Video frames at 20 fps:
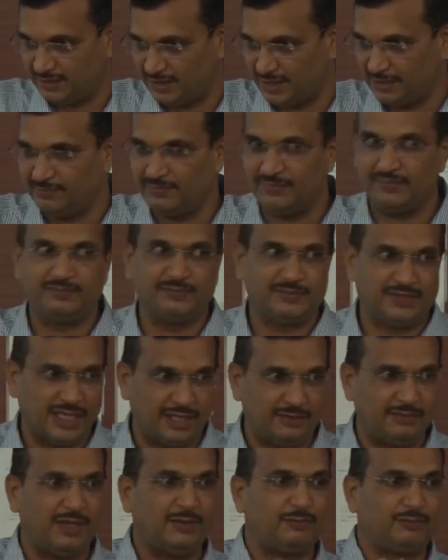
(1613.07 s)
They
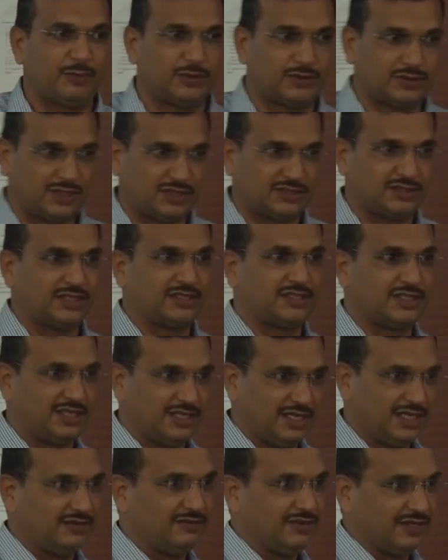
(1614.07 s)
may put the certain
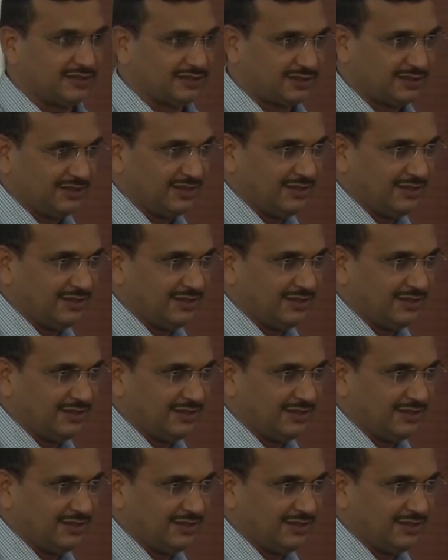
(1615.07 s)
levels.